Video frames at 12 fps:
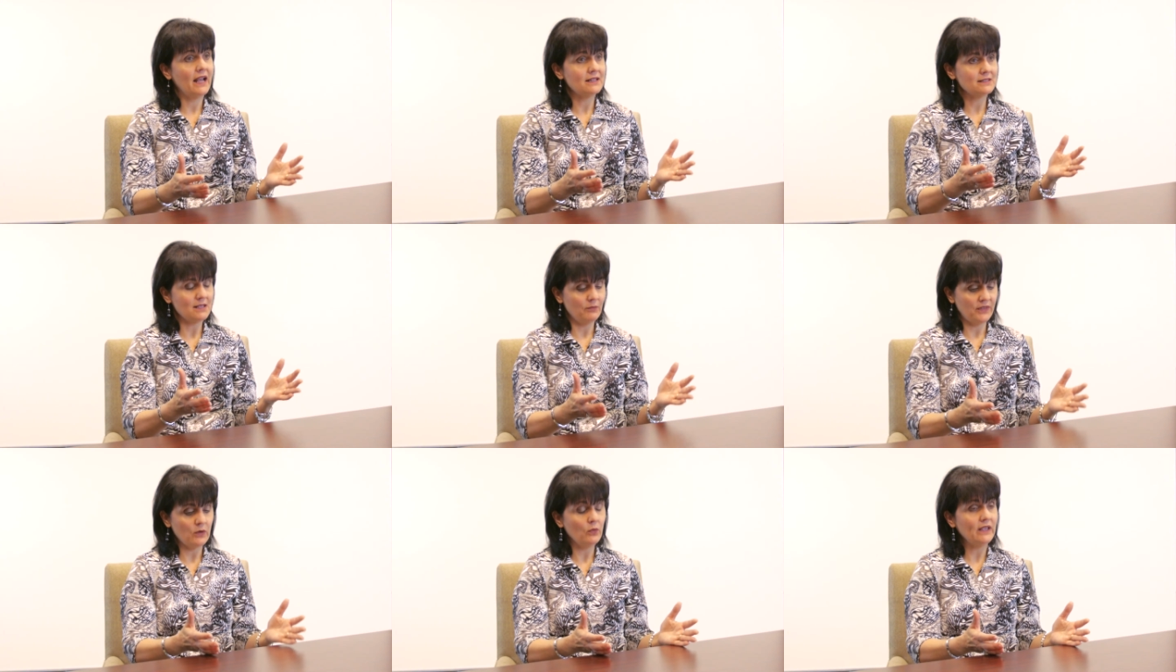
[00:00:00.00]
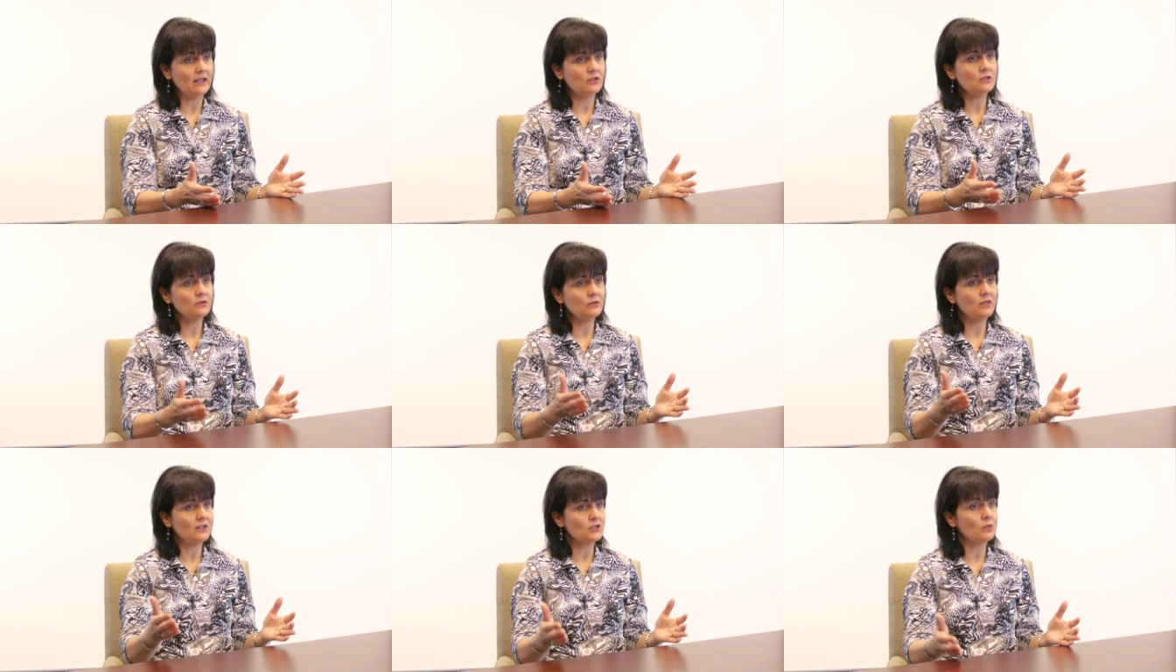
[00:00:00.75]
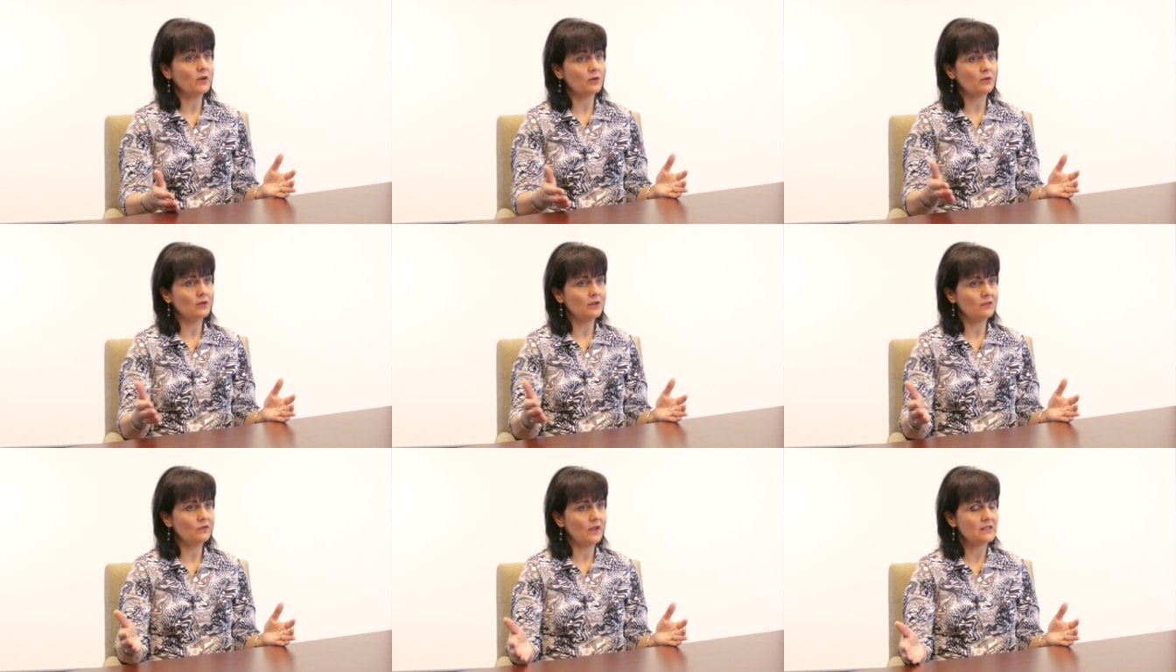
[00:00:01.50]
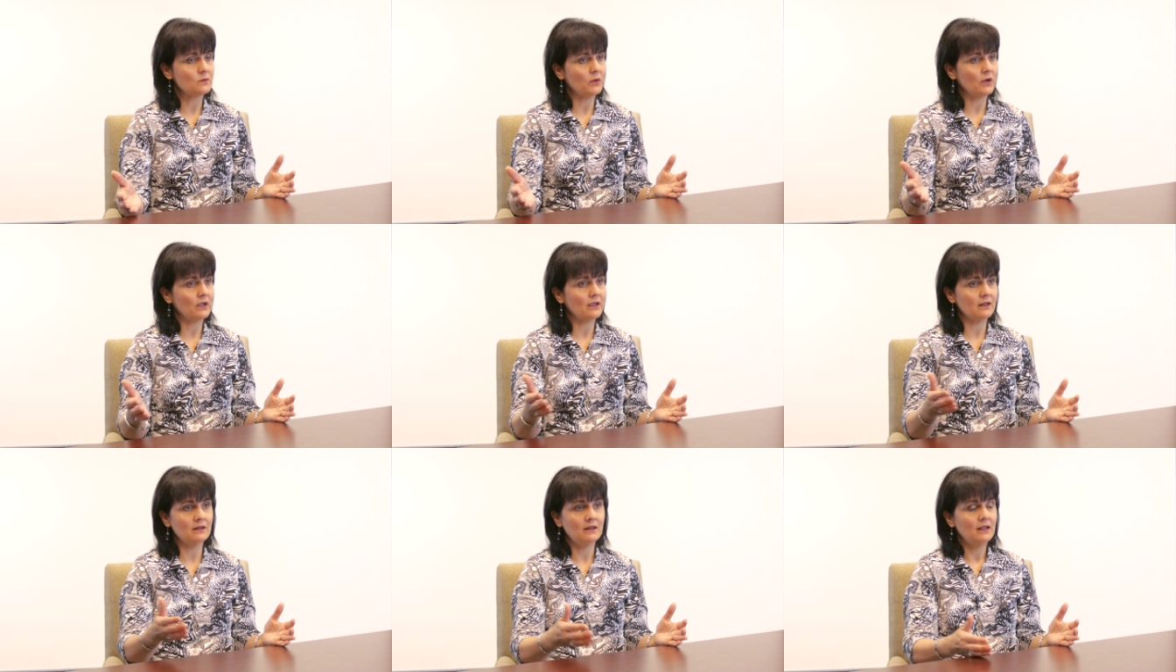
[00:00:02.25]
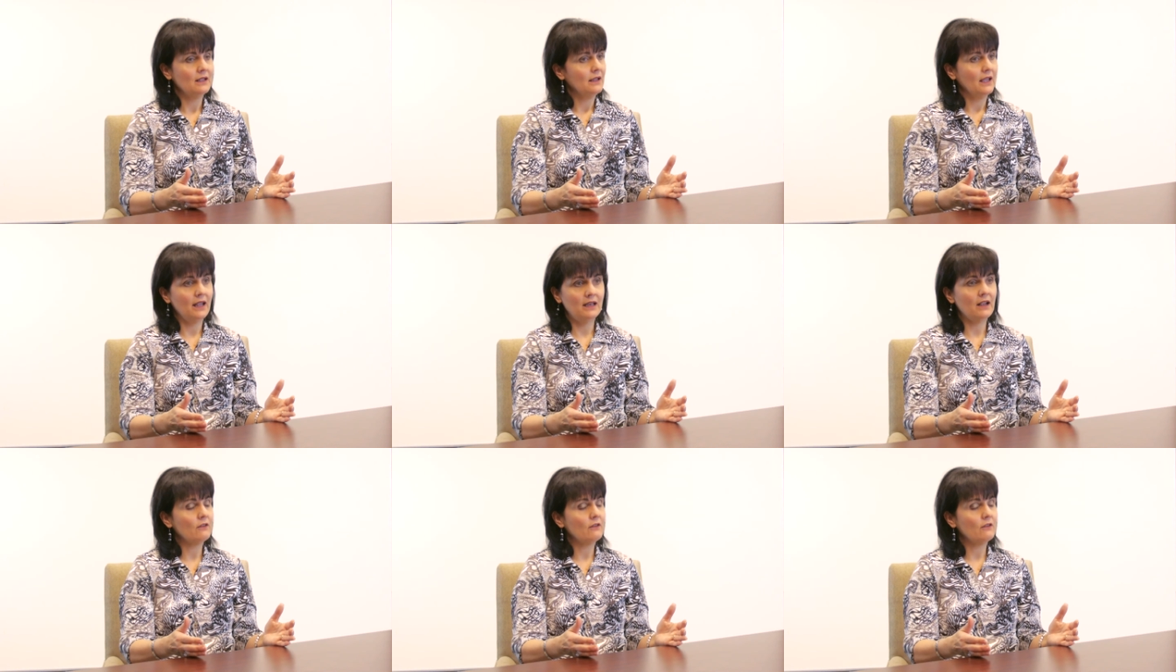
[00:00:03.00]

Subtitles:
That's something we can do that Twitter and Facebook and